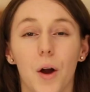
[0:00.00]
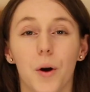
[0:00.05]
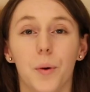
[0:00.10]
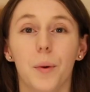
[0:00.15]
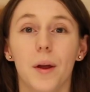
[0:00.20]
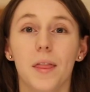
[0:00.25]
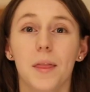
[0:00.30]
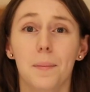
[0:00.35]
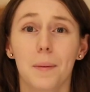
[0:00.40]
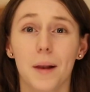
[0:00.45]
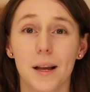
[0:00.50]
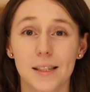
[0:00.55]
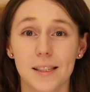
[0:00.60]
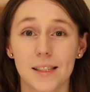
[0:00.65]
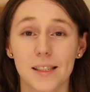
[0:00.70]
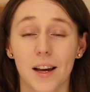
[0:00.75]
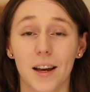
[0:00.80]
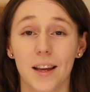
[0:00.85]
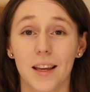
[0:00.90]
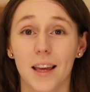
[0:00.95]
When the plus
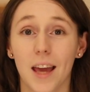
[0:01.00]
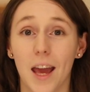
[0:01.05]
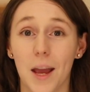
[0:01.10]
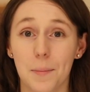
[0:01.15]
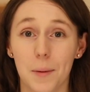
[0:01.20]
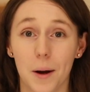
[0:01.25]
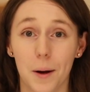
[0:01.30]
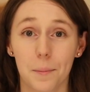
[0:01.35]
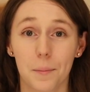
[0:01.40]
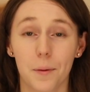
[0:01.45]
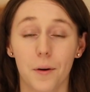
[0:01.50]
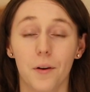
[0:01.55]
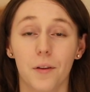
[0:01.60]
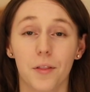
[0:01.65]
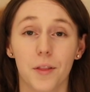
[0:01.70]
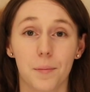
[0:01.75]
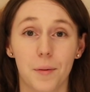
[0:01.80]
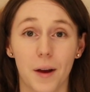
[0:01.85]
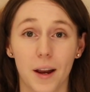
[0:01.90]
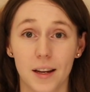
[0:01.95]
sign came up
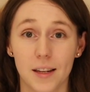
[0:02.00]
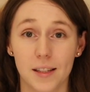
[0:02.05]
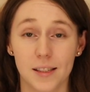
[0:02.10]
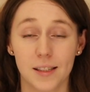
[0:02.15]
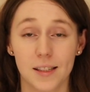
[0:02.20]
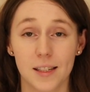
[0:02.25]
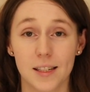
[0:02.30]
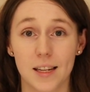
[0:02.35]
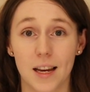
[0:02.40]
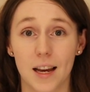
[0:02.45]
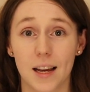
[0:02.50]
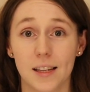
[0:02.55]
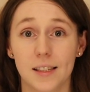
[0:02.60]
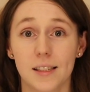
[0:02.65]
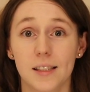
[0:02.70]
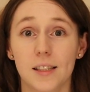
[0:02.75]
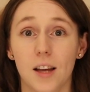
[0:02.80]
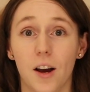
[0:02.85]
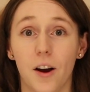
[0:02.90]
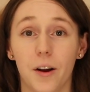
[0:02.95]
on the pregnancy
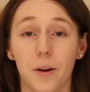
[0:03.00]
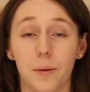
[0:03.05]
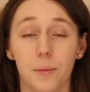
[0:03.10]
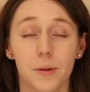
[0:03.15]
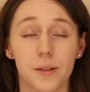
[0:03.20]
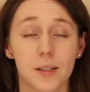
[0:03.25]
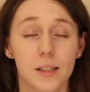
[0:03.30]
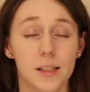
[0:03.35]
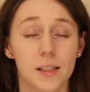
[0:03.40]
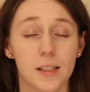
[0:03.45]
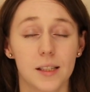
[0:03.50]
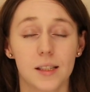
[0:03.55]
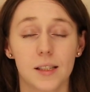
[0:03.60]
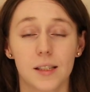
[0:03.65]
test, I was in